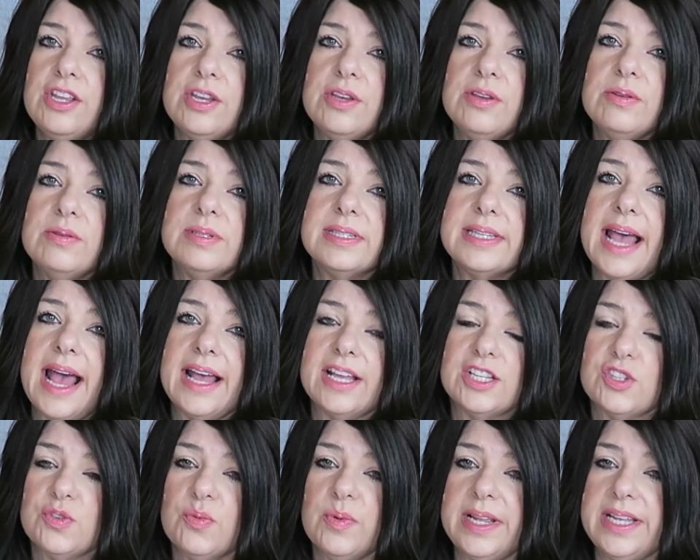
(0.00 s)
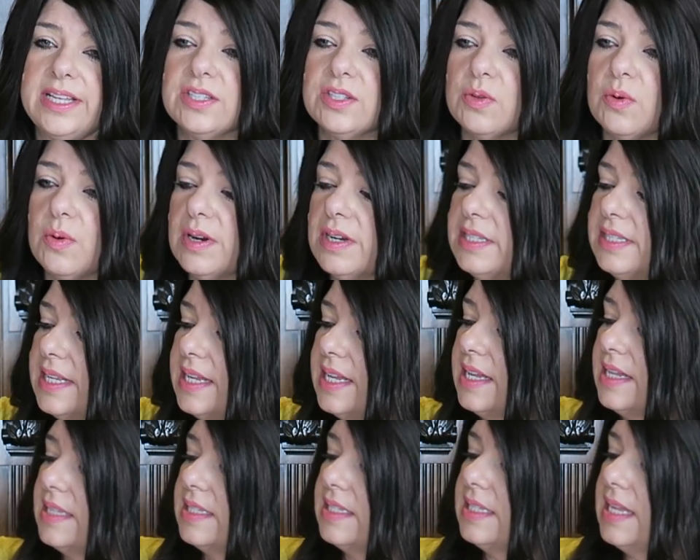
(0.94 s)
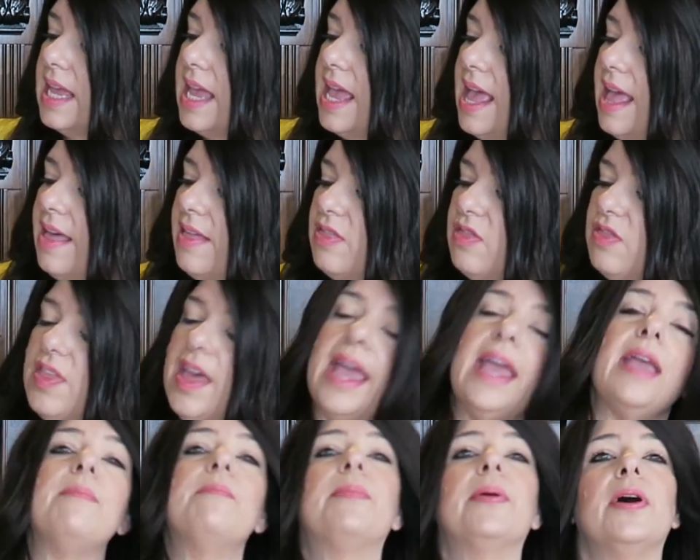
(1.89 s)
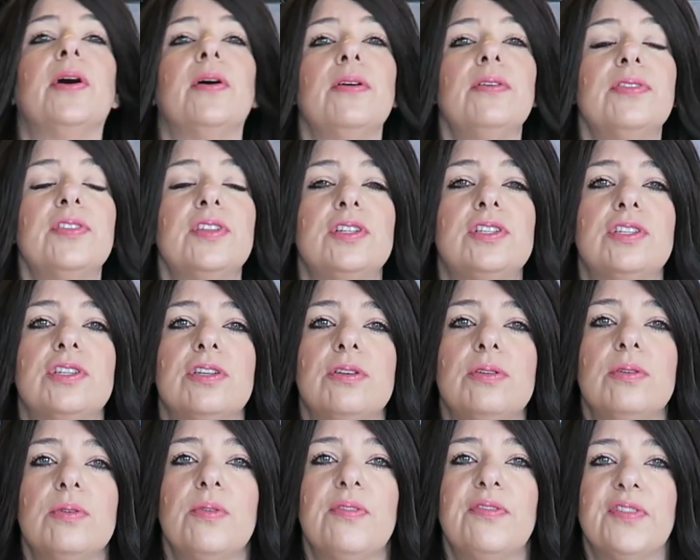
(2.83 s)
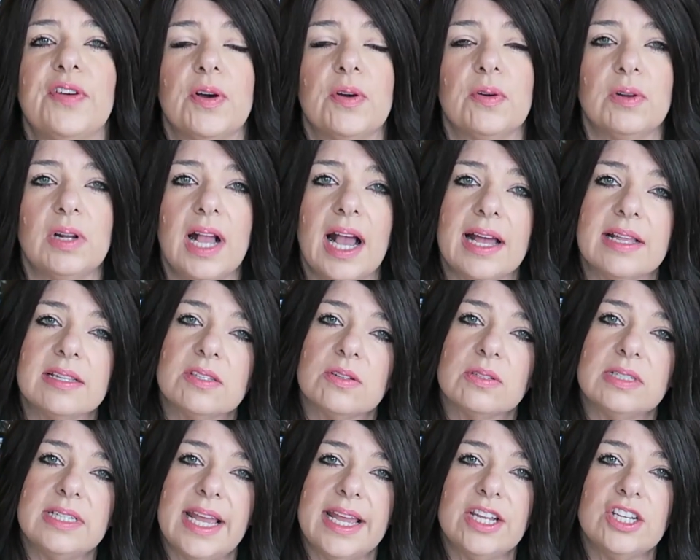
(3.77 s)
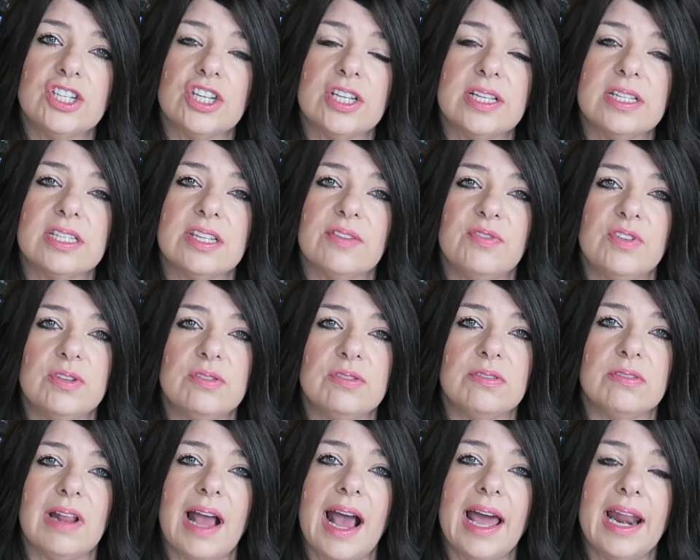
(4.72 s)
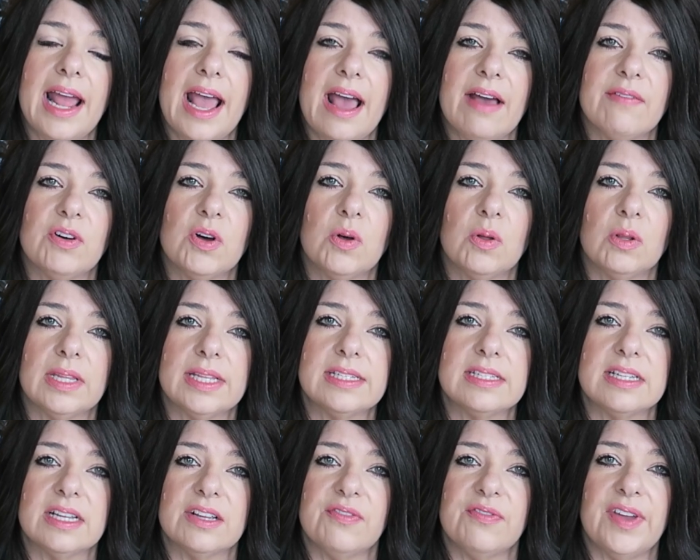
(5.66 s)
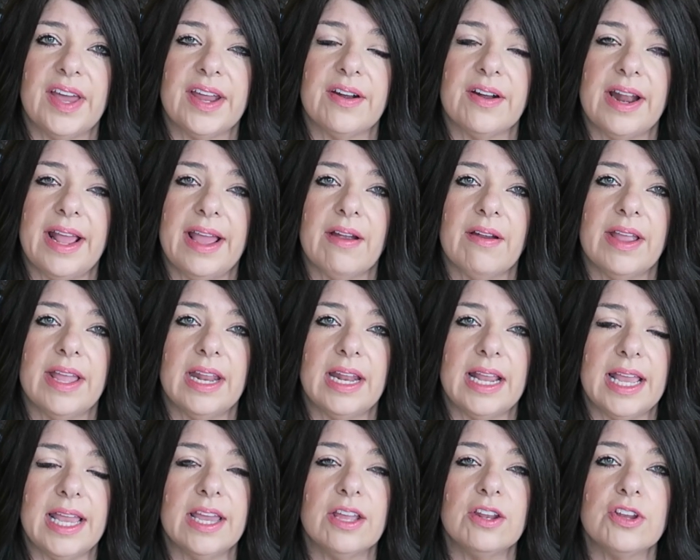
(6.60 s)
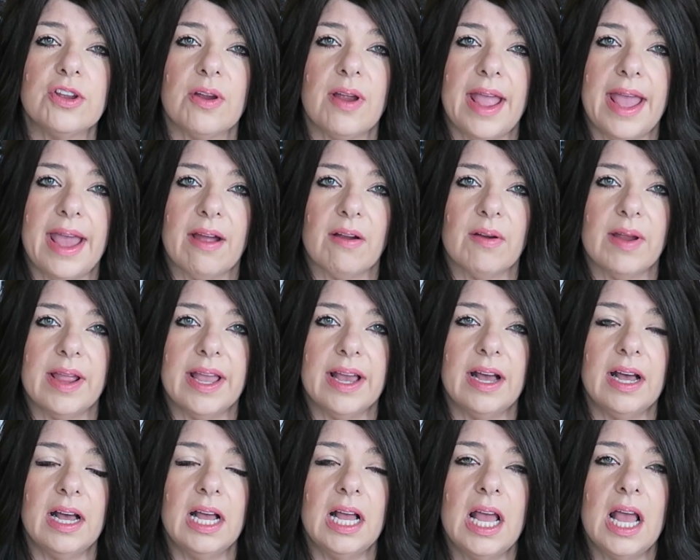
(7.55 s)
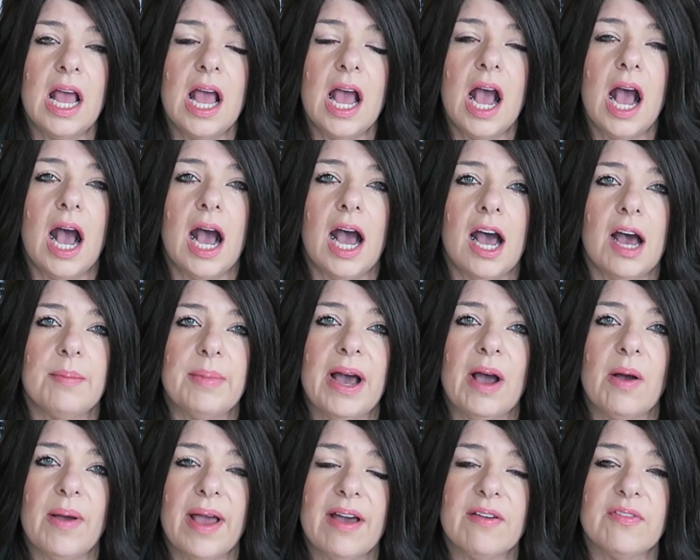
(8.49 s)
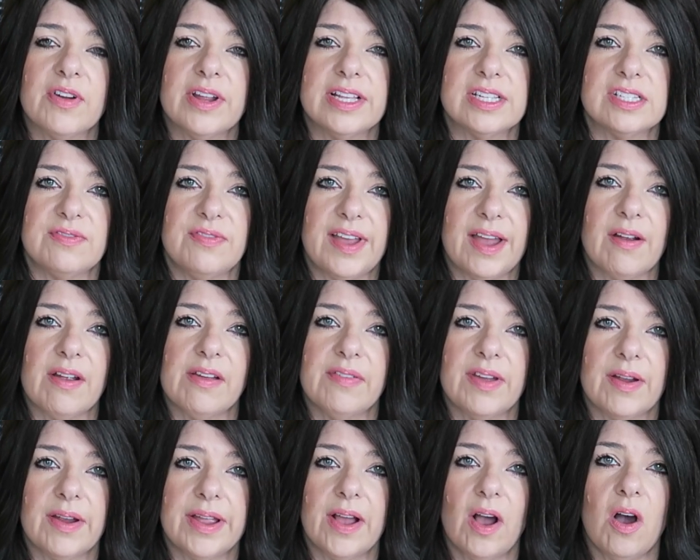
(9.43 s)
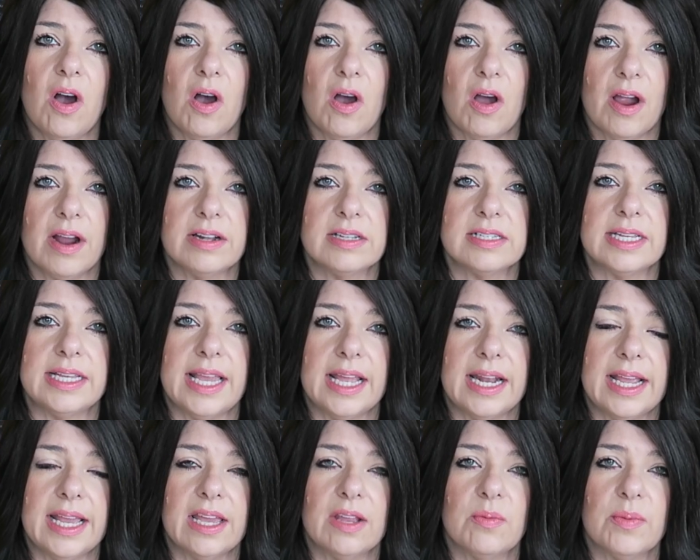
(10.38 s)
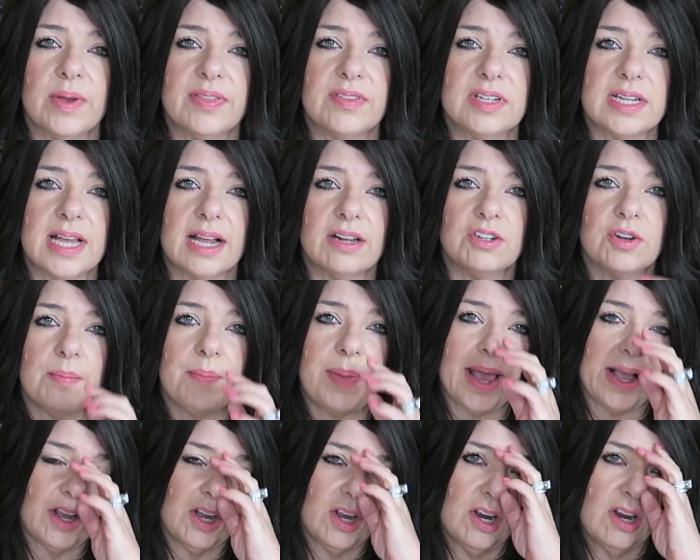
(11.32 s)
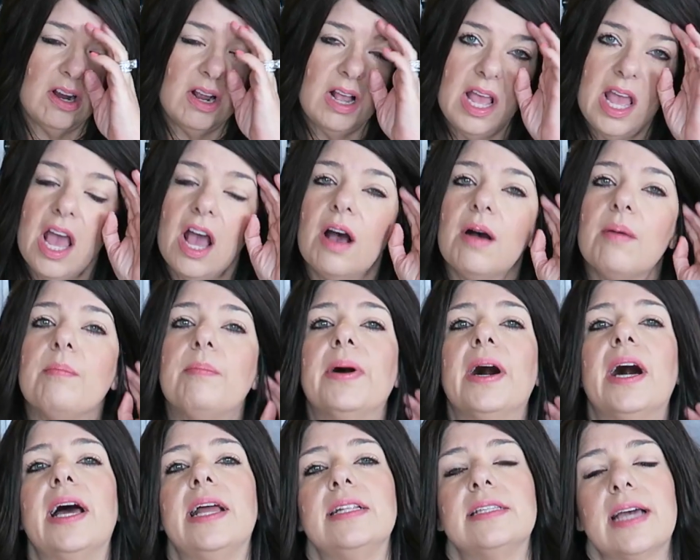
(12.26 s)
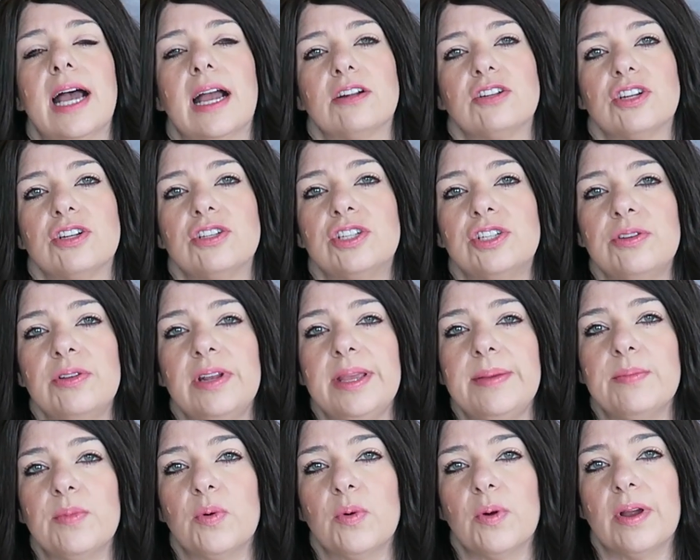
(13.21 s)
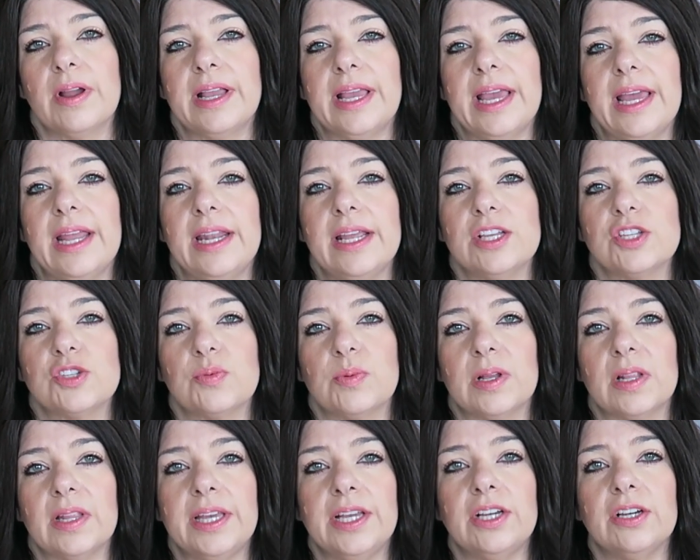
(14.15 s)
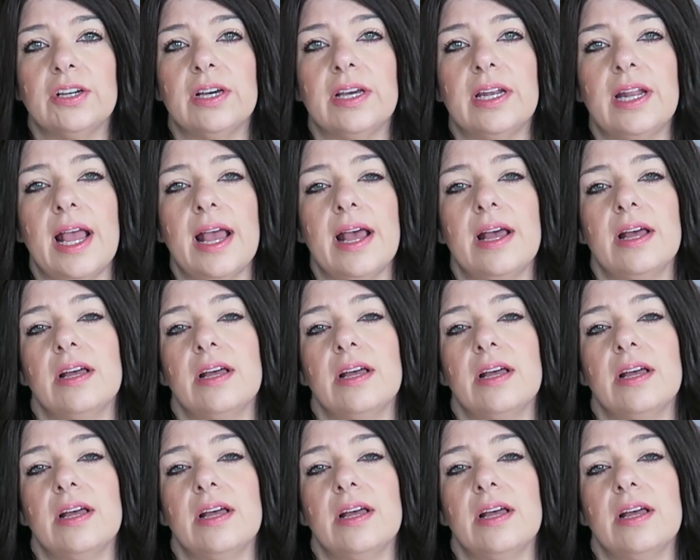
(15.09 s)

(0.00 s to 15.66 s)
use as resources. They both do phone consultations if you do not have a holistic veterinarian in your area. However, it's very, very hard to get in with Dr. Becker, but Dr. Judy Morgan is really good